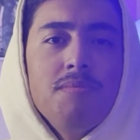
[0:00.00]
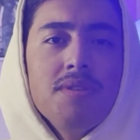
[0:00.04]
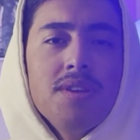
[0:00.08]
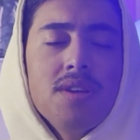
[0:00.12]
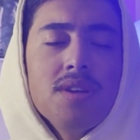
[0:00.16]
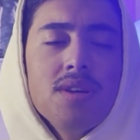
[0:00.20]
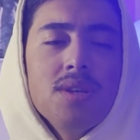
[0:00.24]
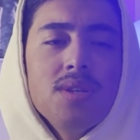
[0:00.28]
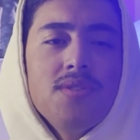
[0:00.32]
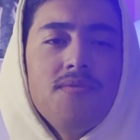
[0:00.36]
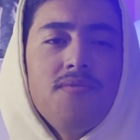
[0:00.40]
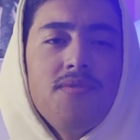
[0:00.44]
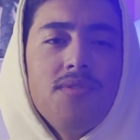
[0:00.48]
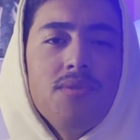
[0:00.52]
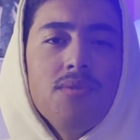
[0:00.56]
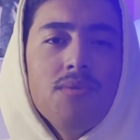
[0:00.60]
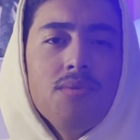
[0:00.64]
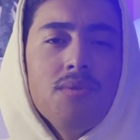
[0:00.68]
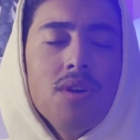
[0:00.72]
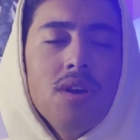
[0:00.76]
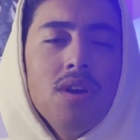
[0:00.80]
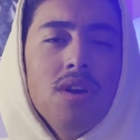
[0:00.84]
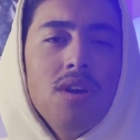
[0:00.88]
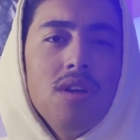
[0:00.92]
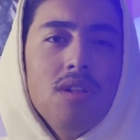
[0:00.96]
Because if
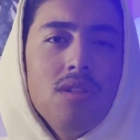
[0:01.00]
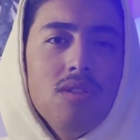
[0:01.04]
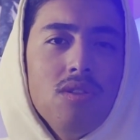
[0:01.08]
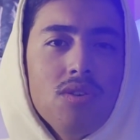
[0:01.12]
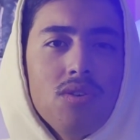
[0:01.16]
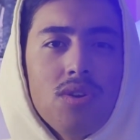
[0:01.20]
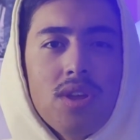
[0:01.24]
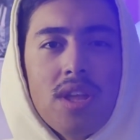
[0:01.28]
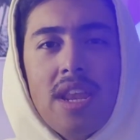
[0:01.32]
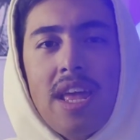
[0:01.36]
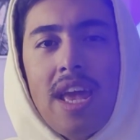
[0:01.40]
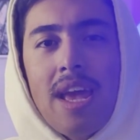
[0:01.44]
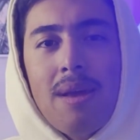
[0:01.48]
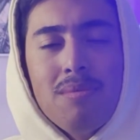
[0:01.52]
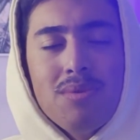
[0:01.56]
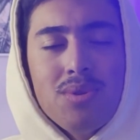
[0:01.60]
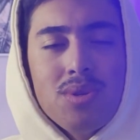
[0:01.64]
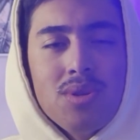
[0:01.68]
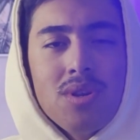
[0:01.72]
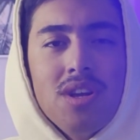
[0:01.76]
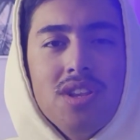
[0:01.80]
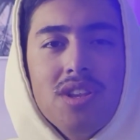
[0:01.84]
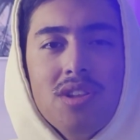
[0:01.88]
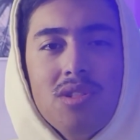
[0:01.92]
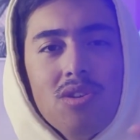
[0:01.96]
you look at
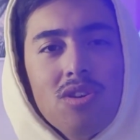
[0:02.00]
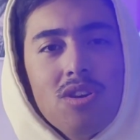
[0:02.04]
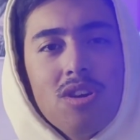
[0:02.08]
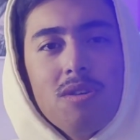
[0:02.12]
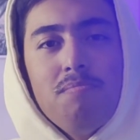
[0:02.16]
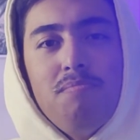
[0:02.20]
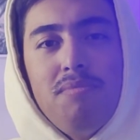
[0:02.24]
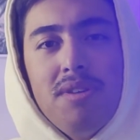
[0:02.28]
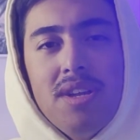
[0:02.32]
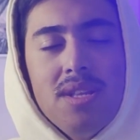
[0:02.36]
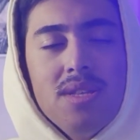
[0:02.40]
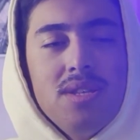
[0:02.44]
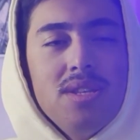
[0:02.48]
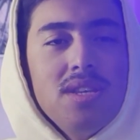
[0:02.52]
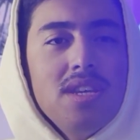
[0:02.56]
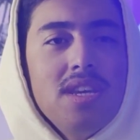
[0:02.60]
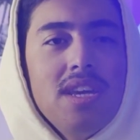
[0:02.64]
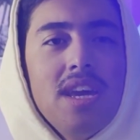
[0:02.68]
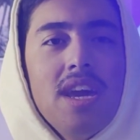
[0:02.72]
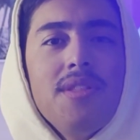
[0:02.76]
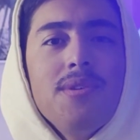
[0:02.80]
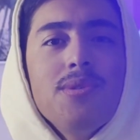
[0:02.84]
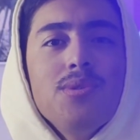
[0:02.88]
Amazon, you look at Pinty, yeah,